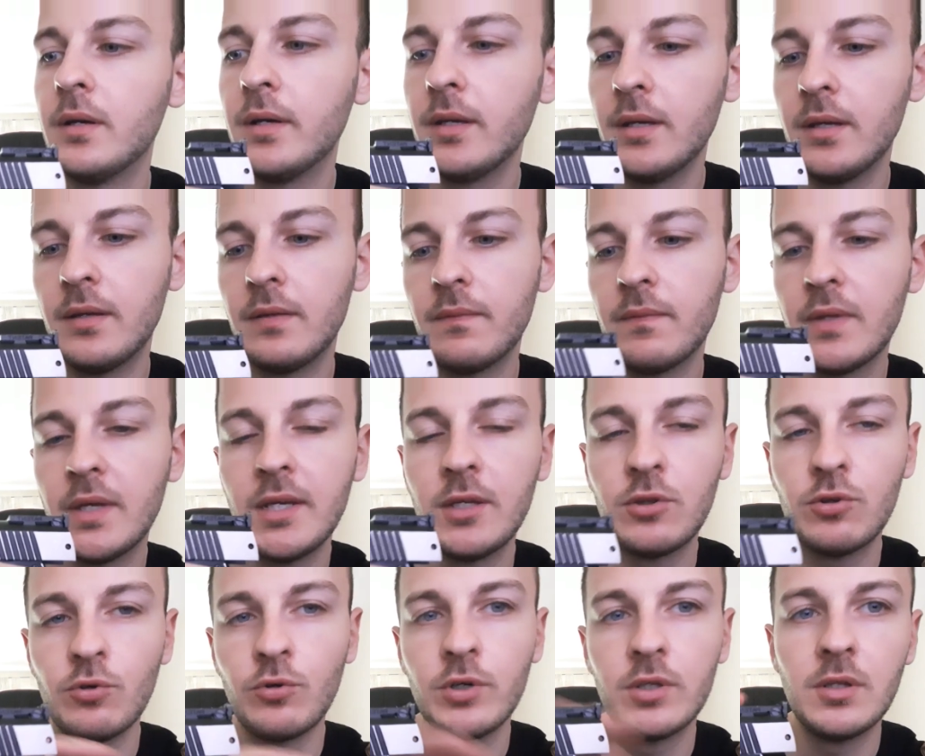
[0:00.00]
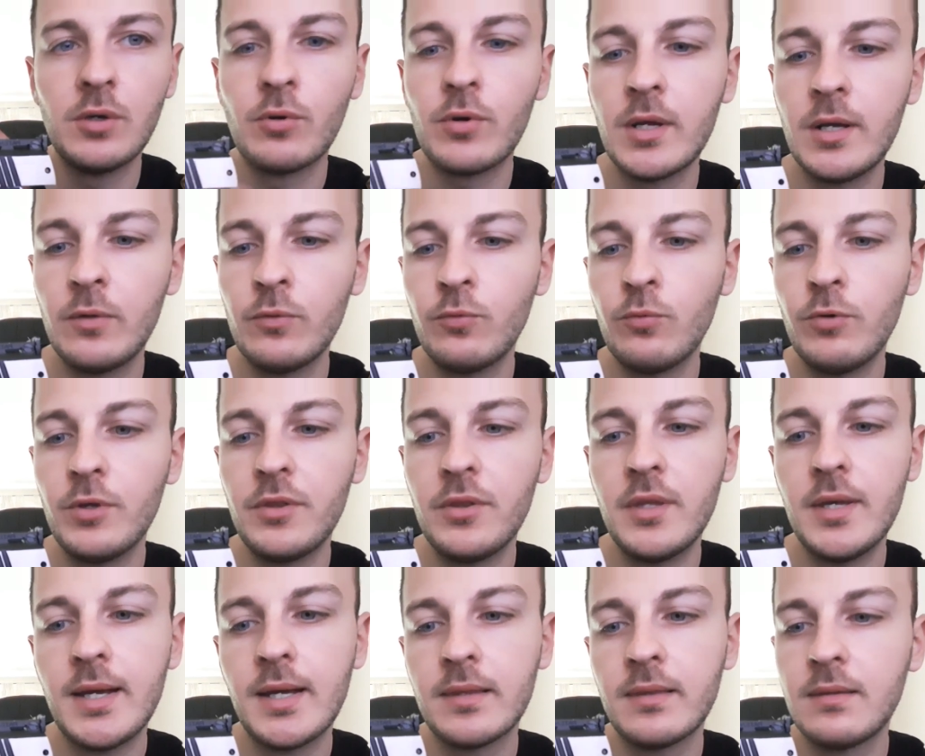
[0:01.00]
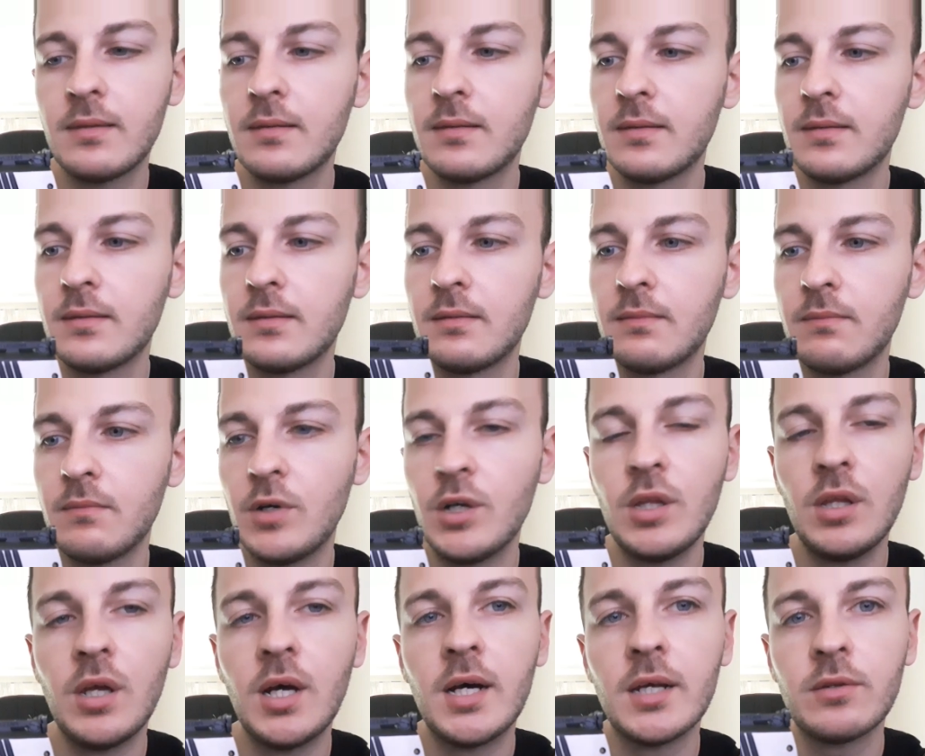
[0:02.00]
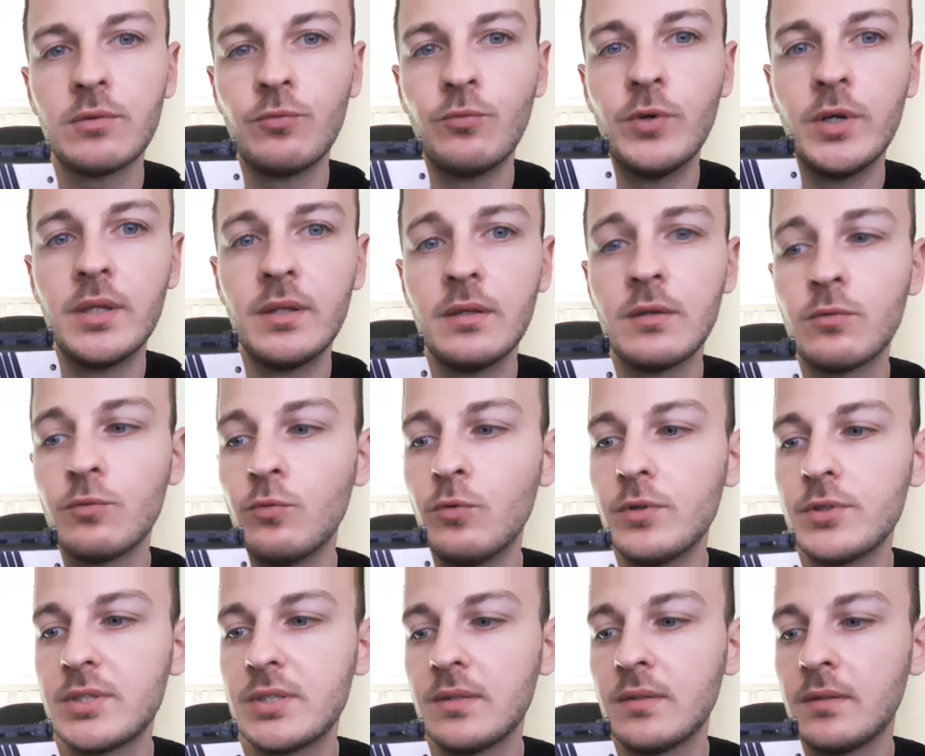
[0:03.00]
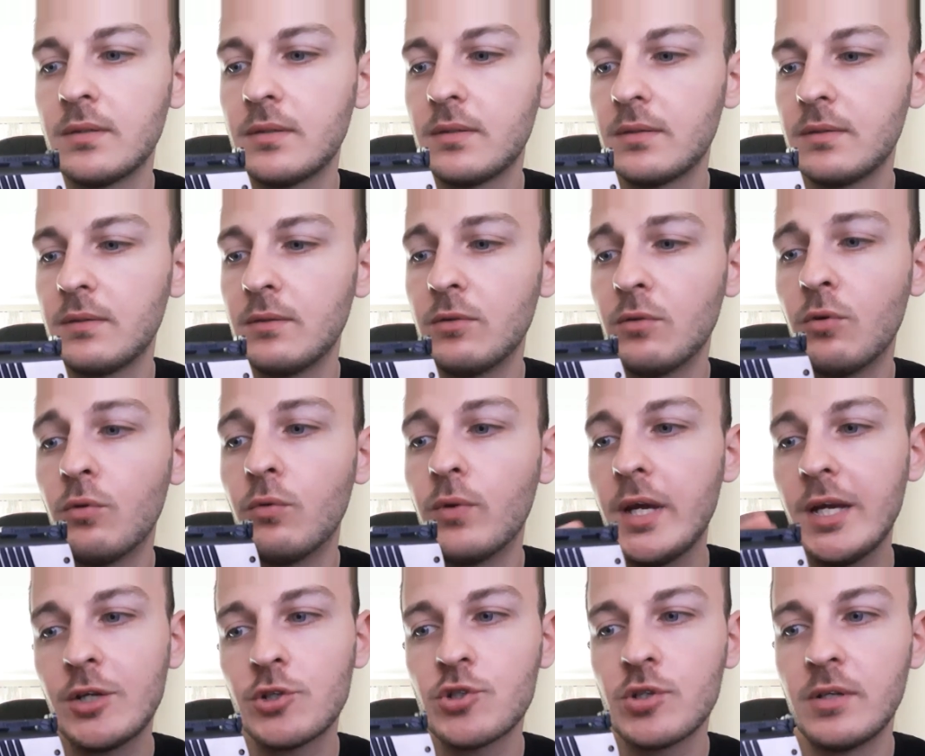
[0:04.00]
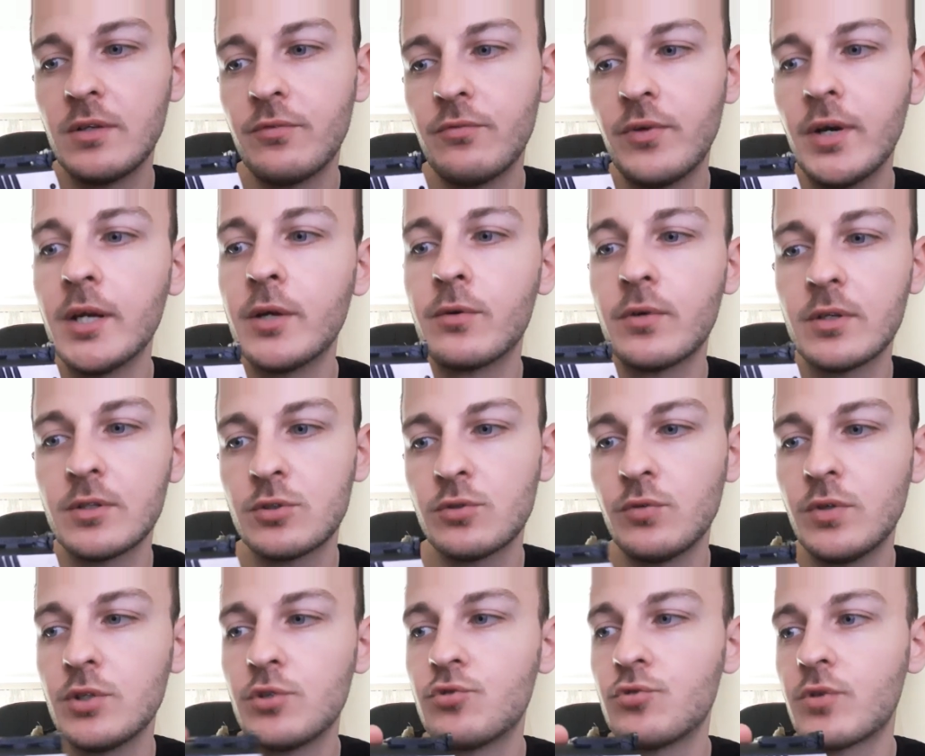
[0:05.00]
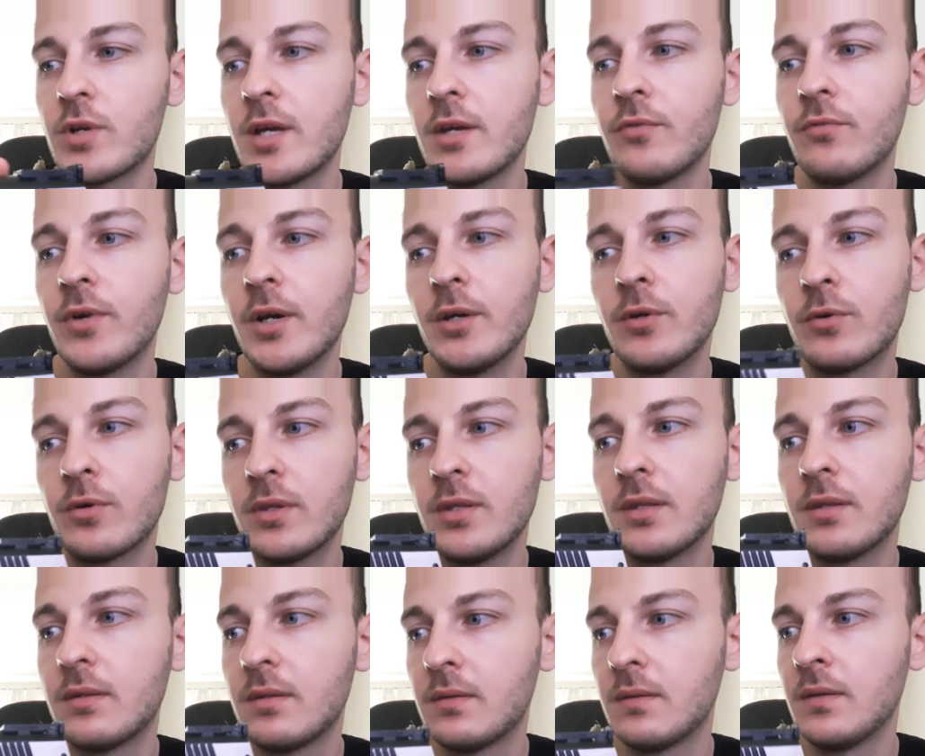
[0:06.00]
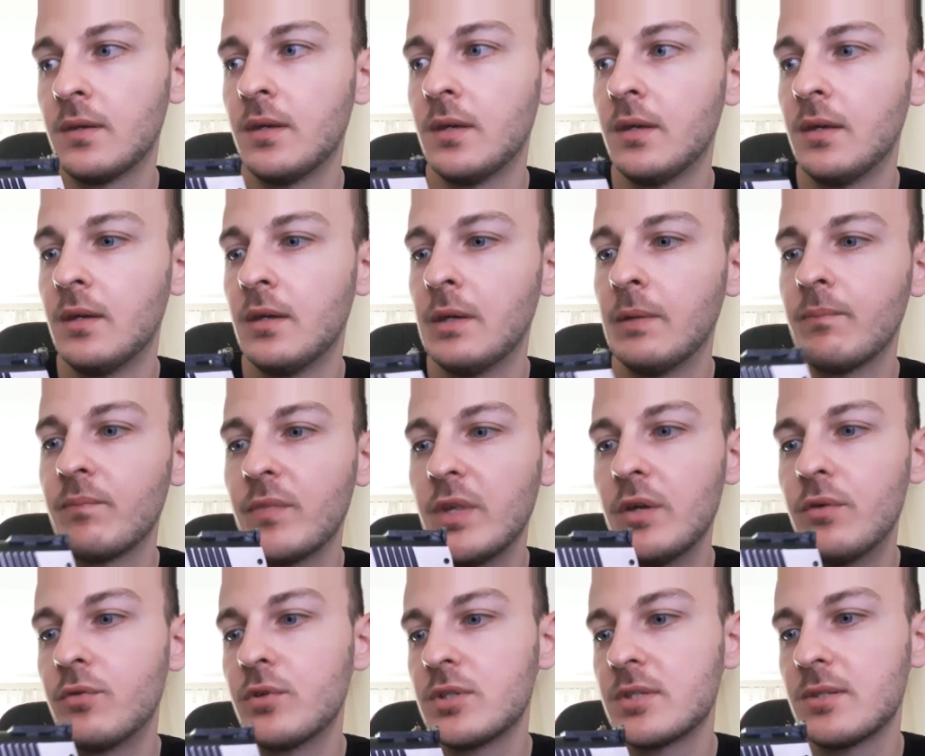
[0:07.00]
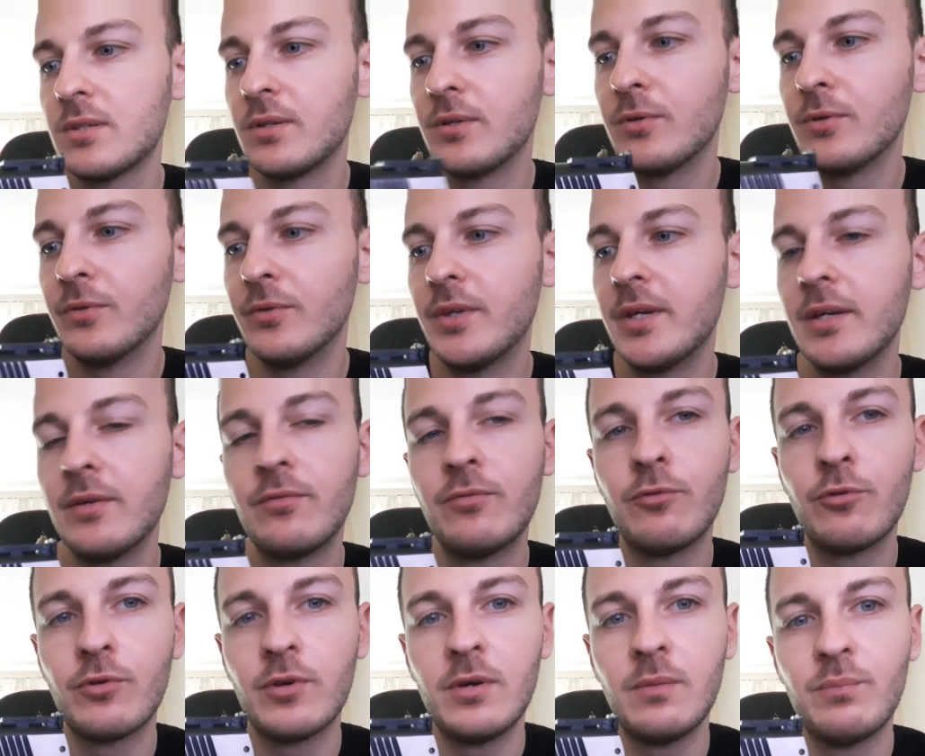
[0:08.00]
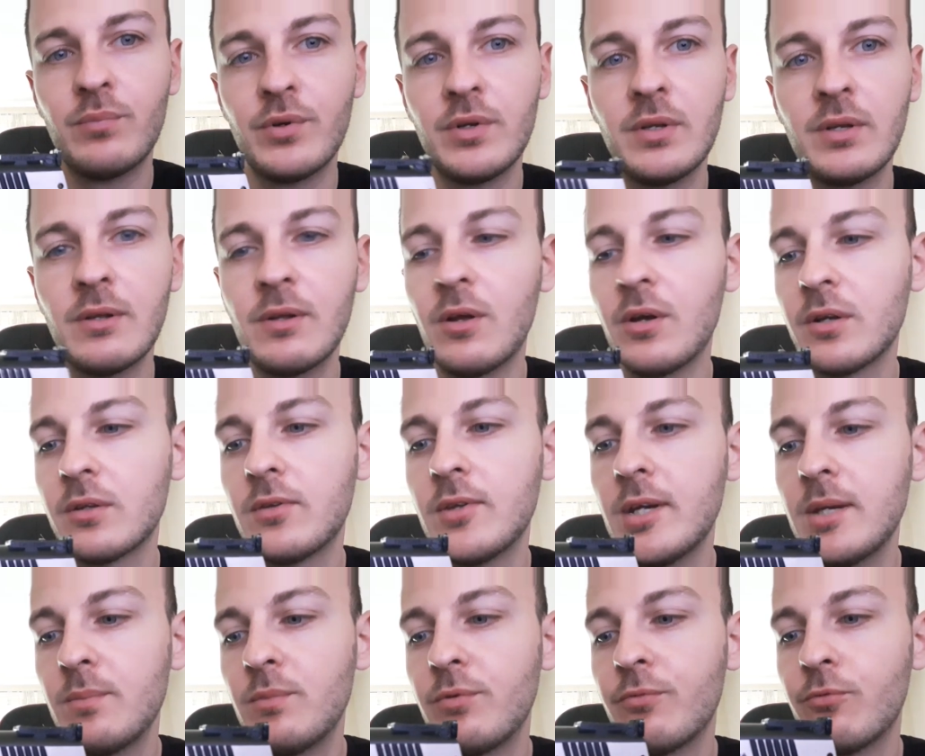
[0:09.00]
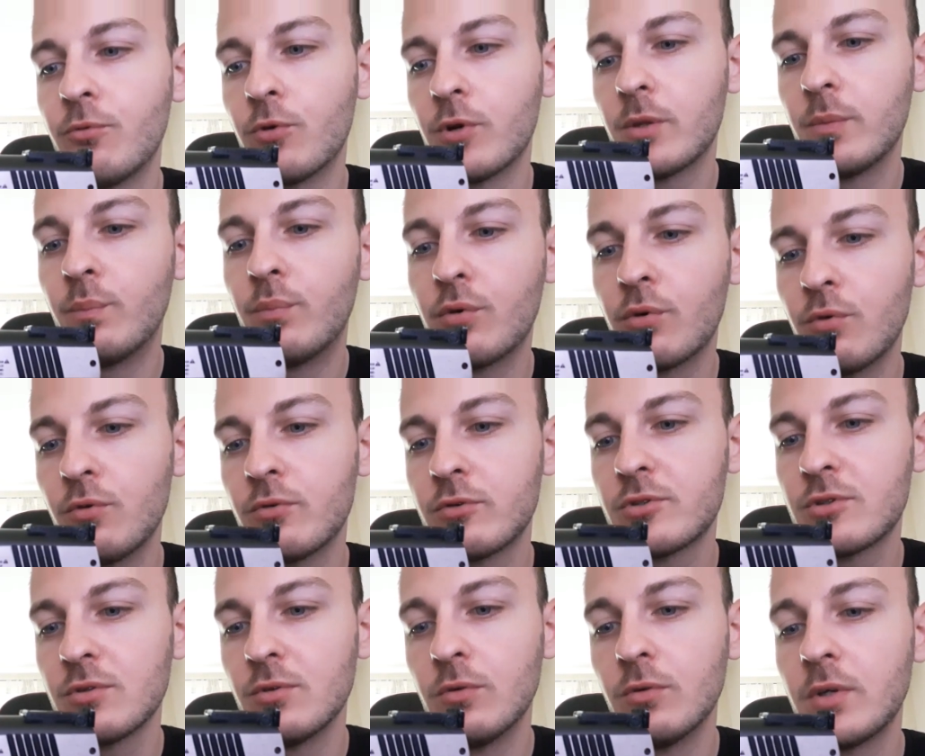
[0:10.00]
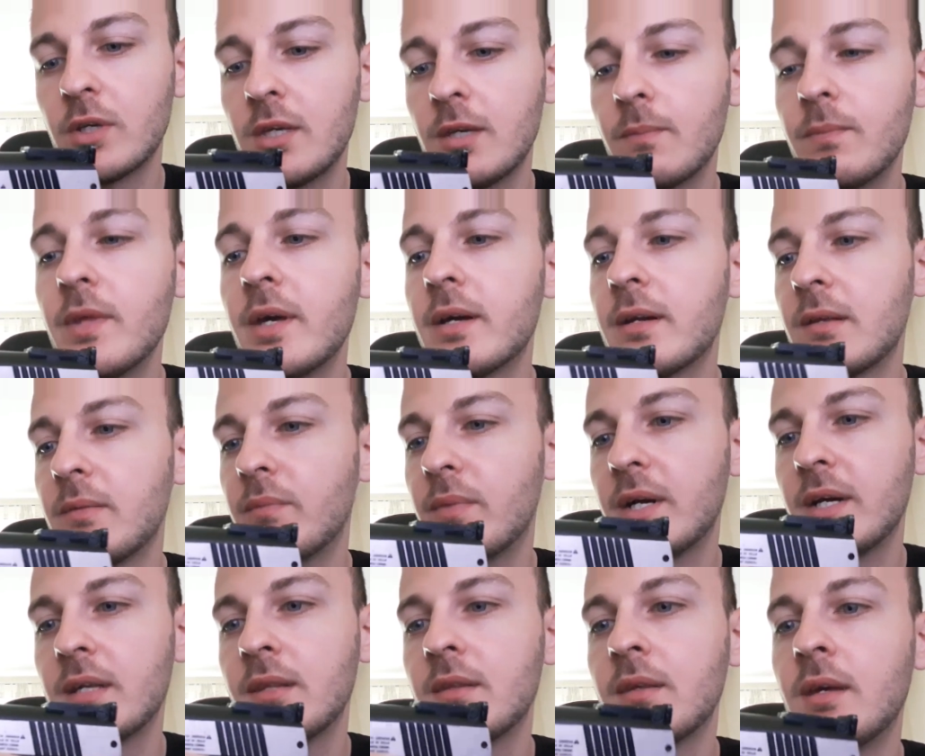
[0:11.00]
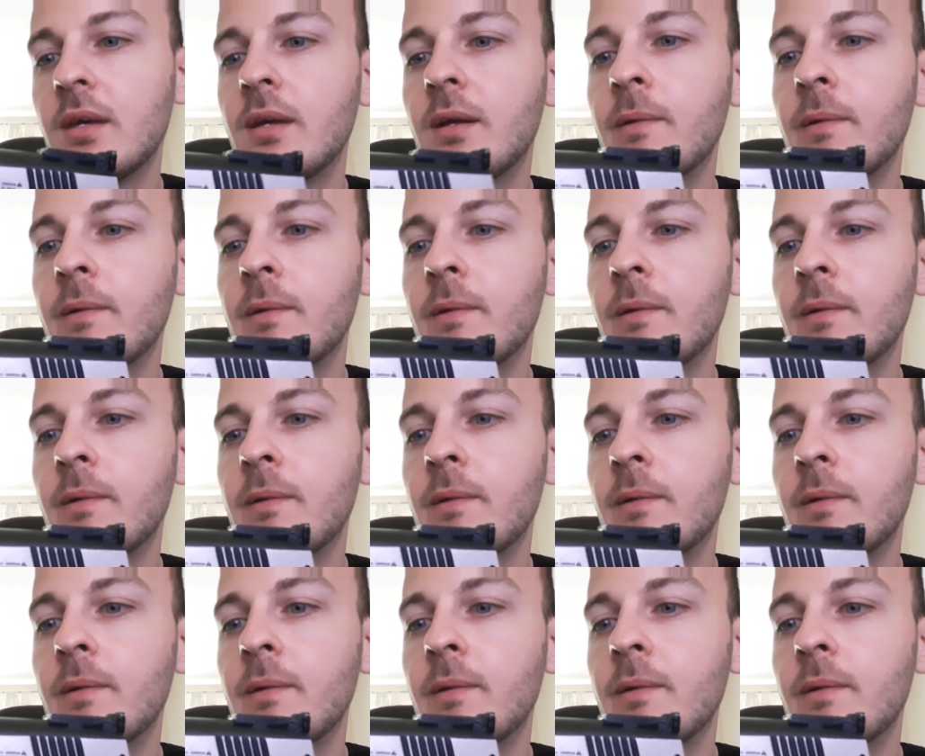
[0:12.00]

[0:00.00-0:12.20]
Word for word: and I toyed around with that a lot when it wasn't, you know, actually firing. So I dry fired it every single day for a pretty long time before it broke, so keep that in mind.